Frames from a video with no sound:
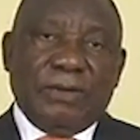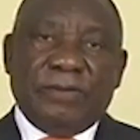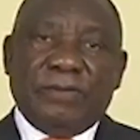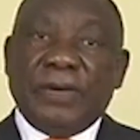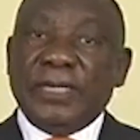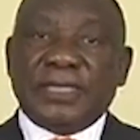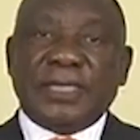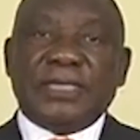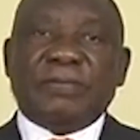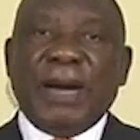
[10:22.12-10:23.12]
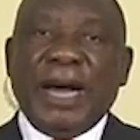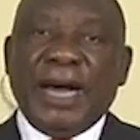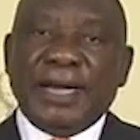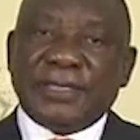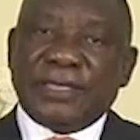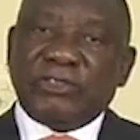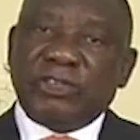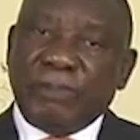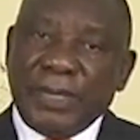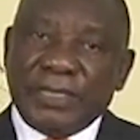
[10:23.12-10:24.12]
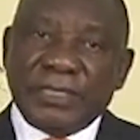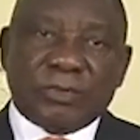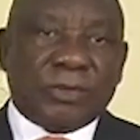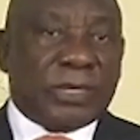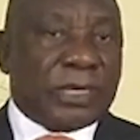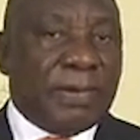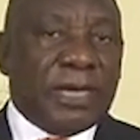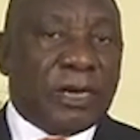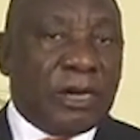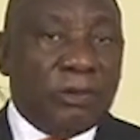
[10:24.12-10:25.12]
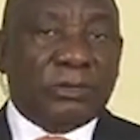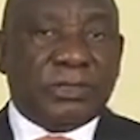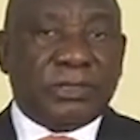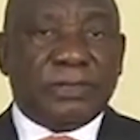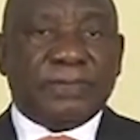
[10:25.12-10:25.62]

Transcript: For instance, bars and shebeens will remain closed.